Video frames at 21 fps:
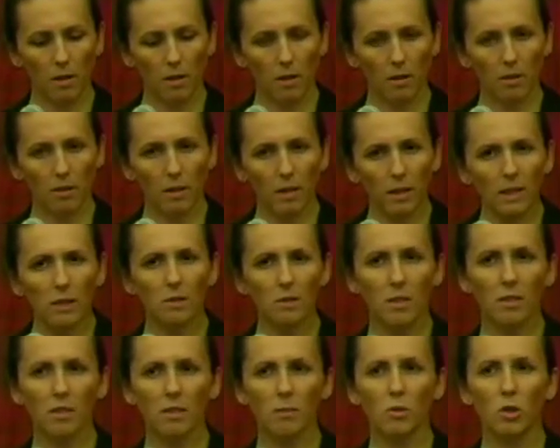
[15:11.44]
The legal
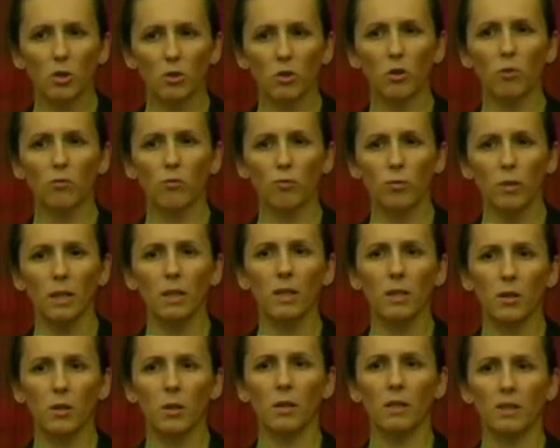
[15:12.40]
system is also really
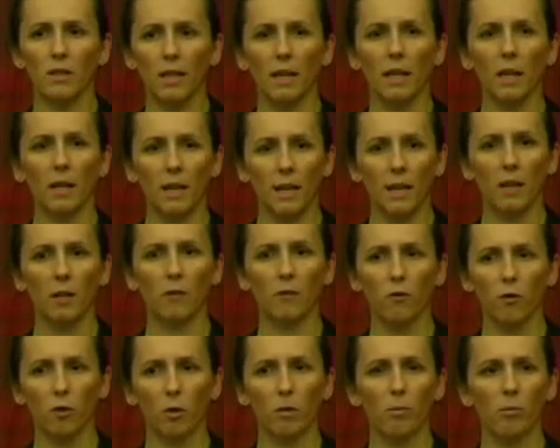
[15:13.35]
good at taking care
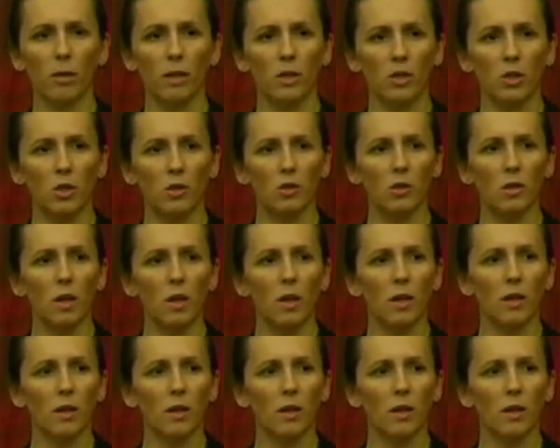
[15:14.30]
of corporations.